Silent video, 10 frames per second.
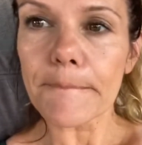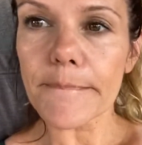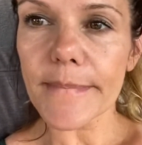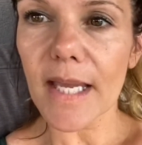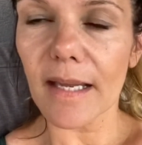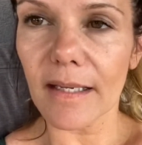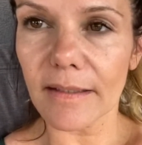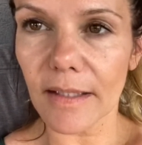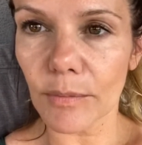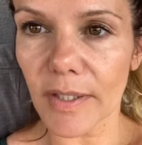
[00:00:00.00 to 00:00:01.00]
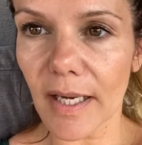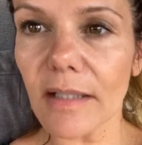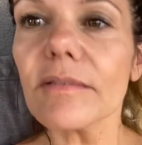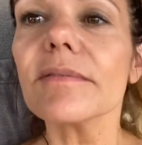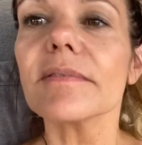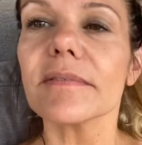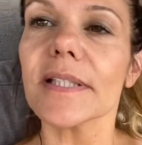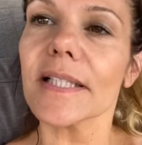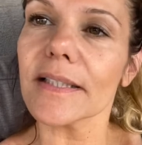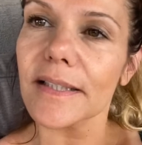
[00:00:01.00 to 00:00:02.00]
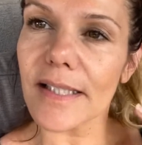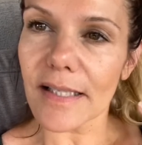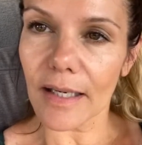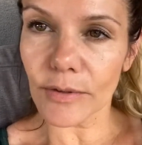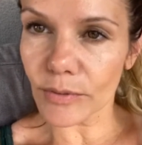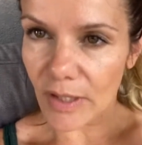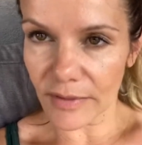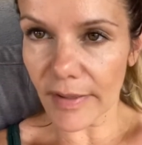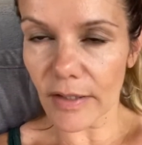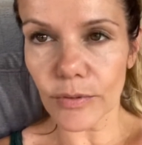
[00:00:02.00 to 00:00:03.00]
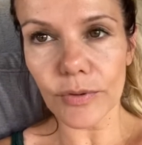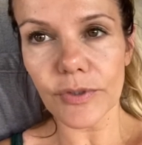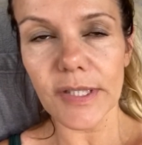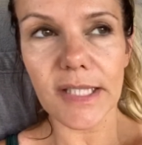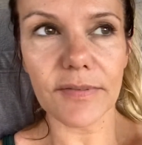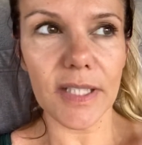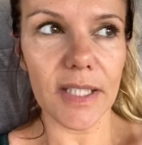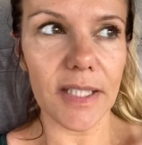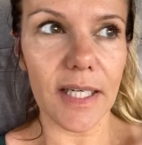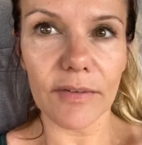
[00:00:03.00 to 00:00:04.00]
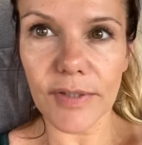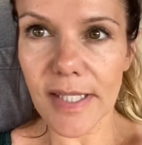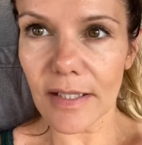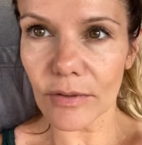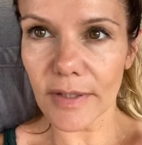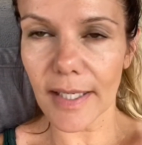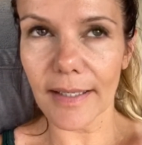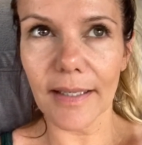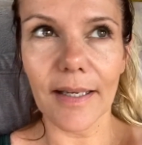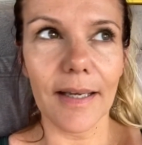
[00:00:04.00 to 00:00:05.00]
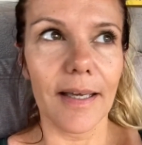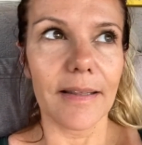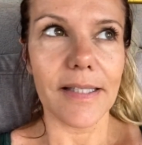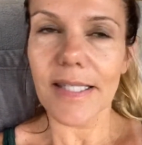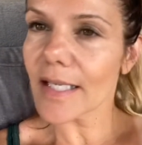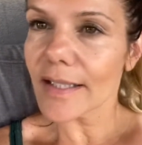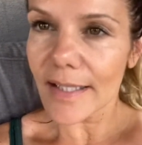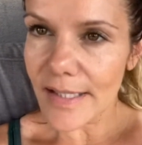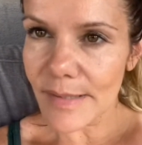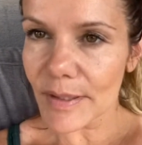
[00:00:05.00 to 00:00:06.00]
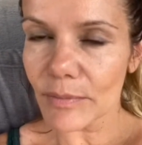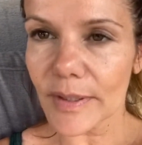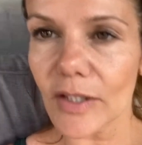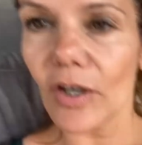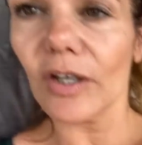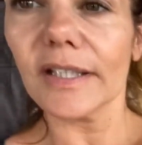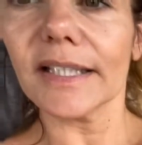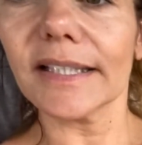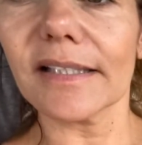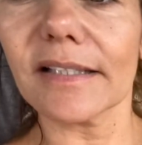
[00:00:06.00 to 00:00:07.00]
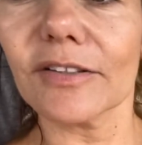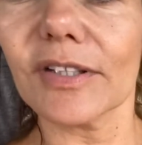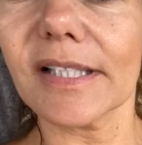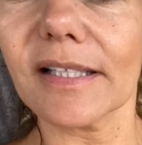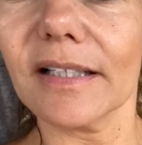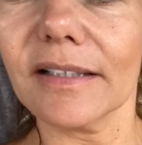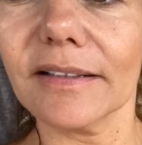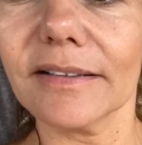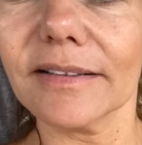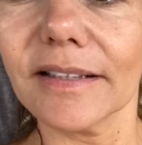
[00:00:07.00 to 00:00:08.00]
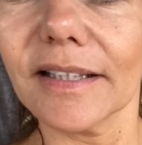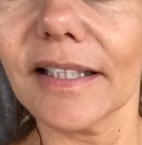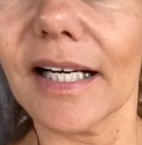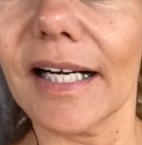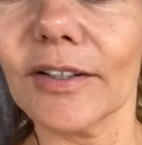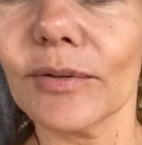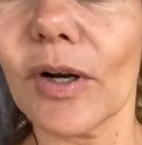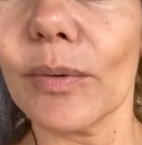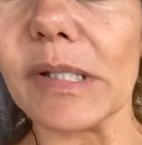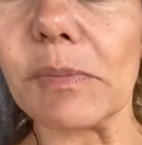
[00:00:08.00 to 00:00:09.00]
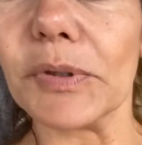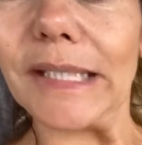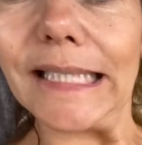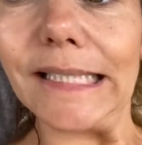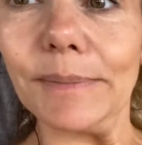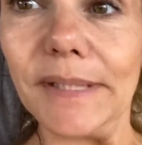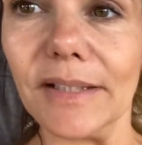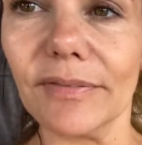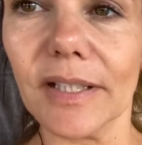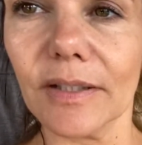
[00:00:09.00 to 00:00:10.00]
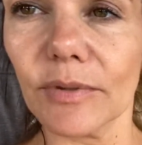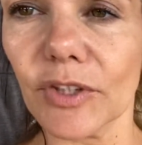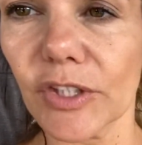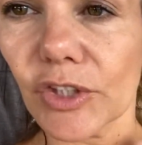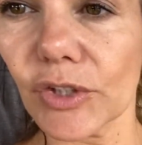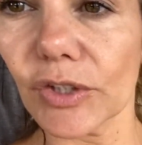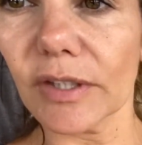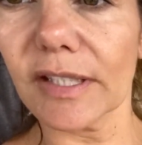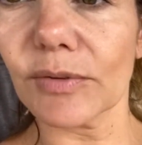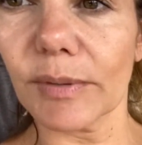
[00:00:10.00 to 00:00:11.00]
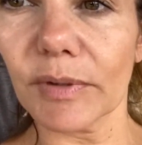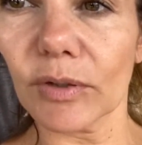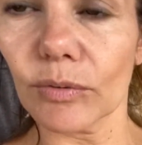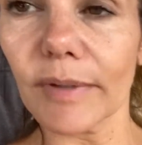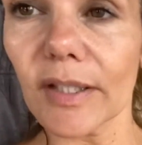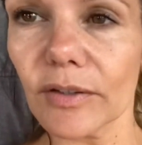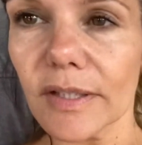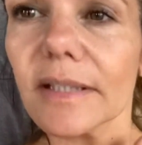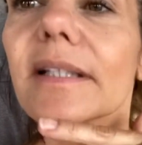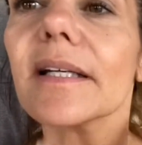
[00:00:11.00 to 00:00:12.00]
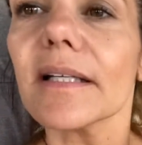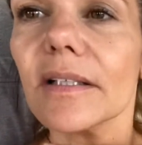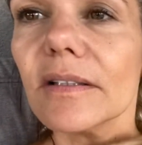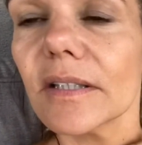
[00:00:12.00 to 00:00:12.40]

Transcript: and I work out, and I do a lot of outdoors activity every single day. The sun hits me really hard, and you can tell I don't always put SPF here, which I should. That's why I'm a little redder than here.